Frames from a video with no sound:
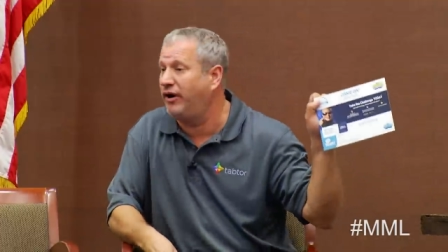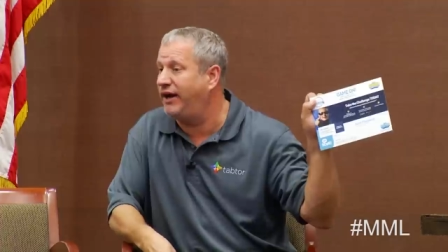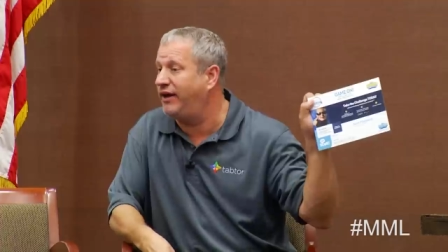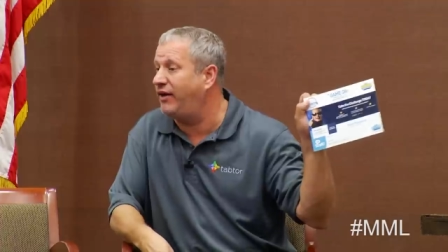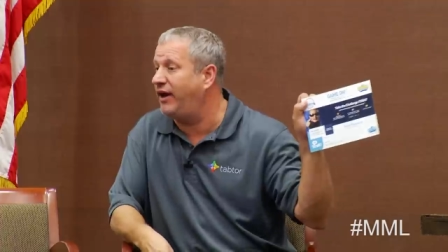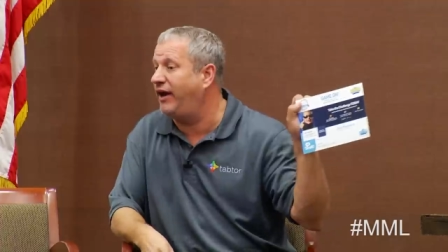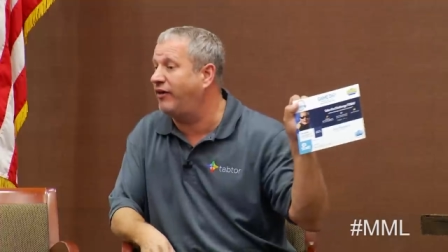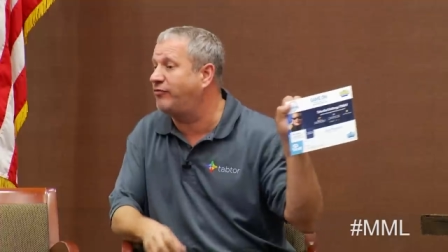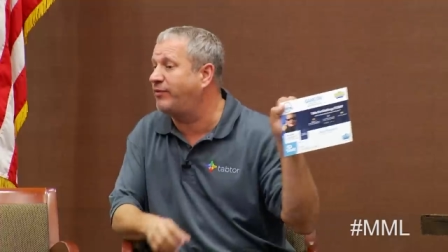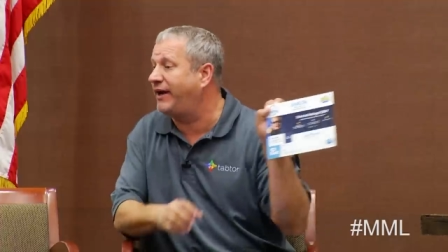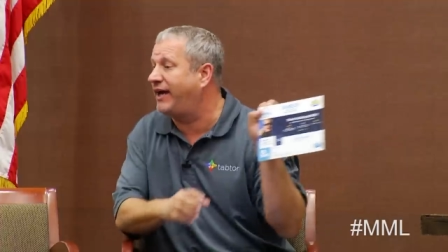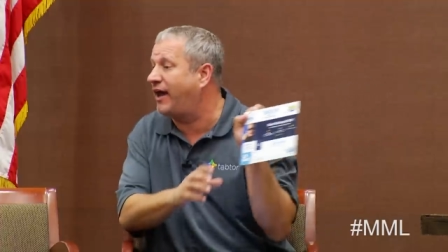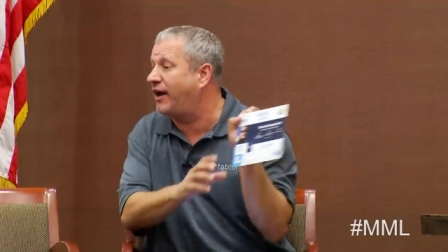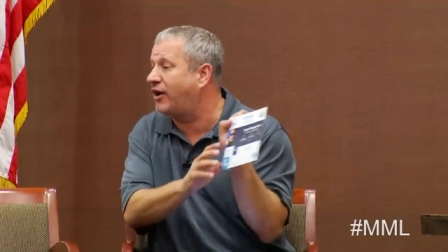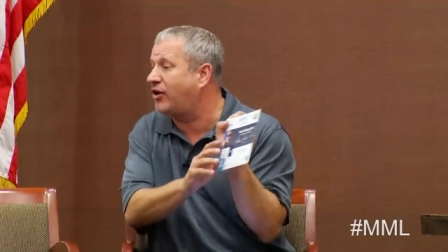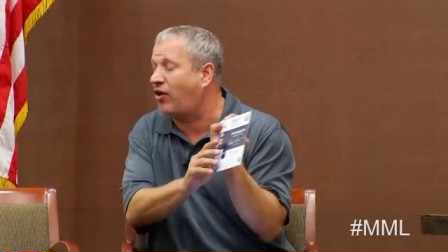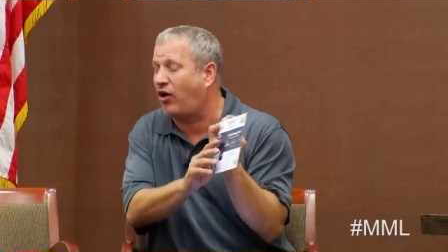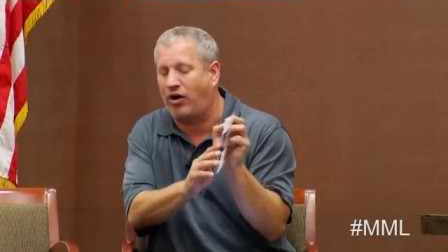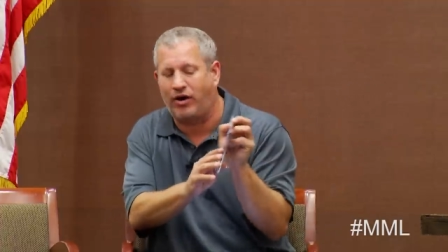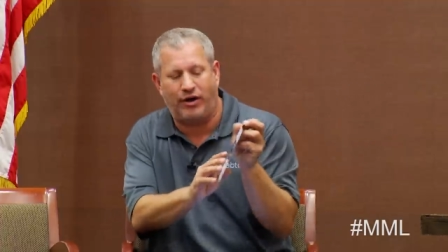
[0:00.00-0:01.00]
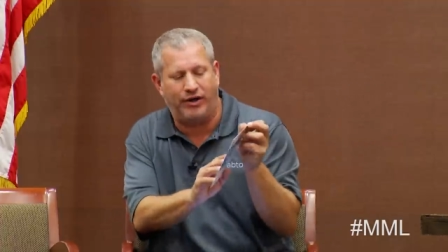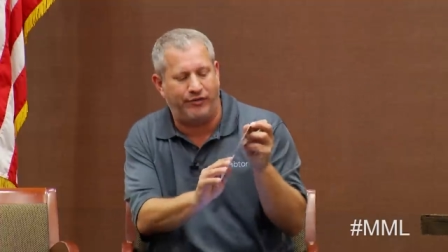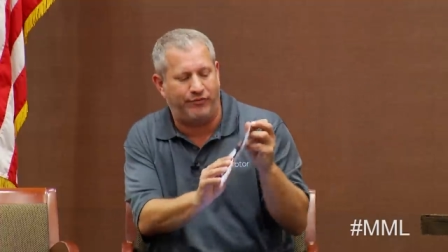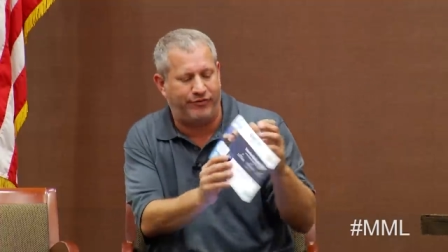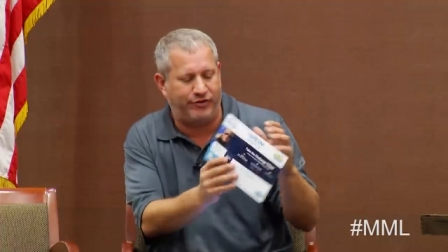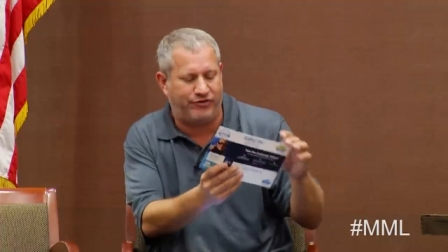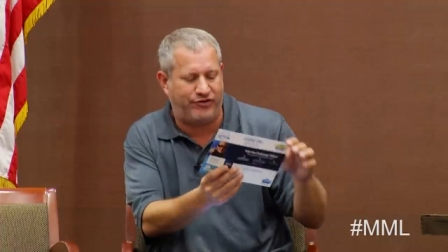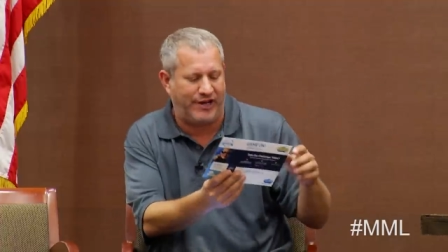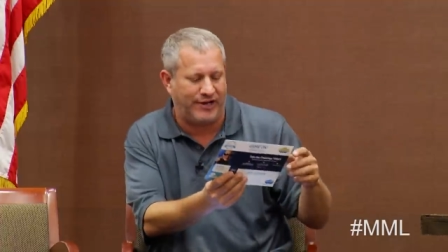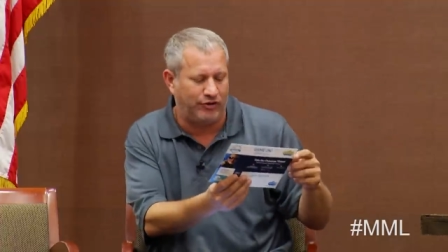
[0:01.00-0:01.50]
Everybody got a card if
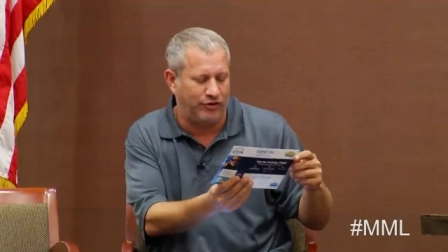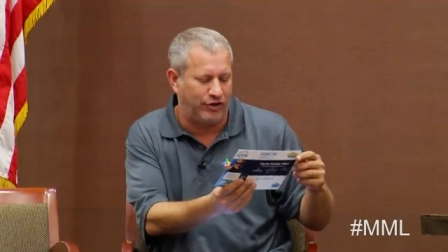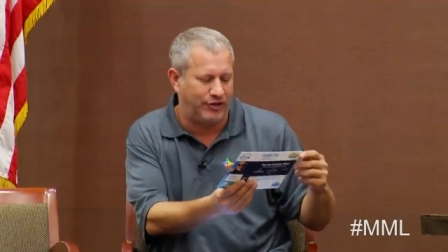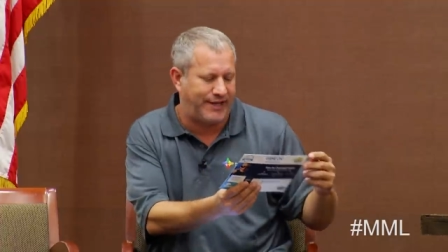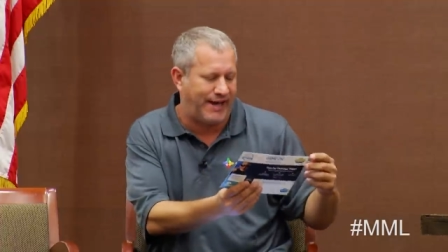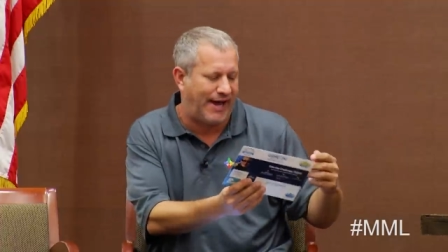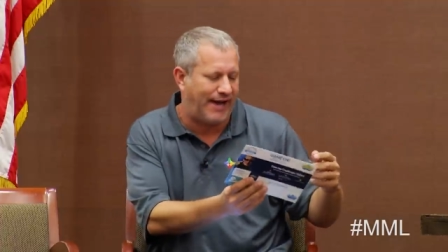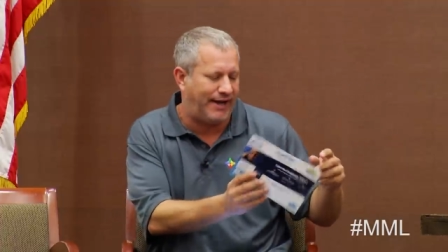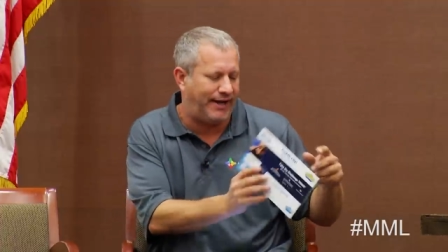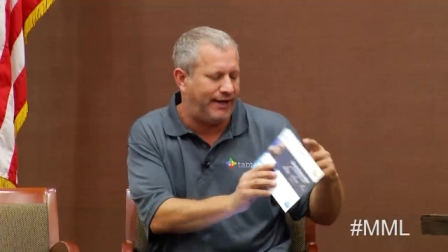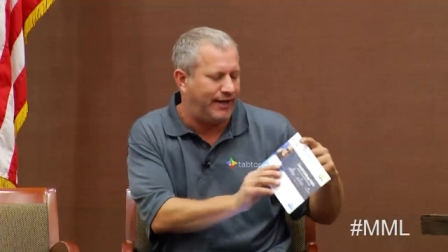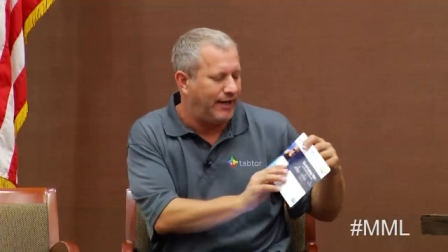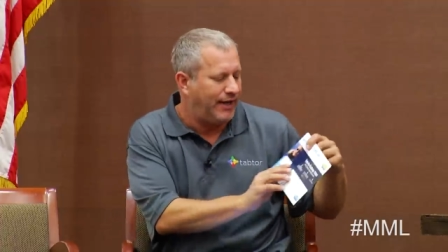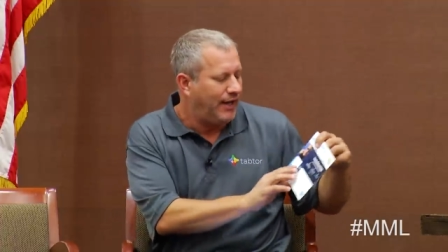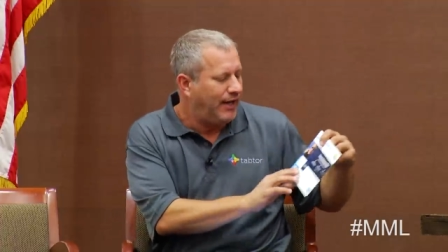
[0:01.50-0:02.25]
you take a look at it.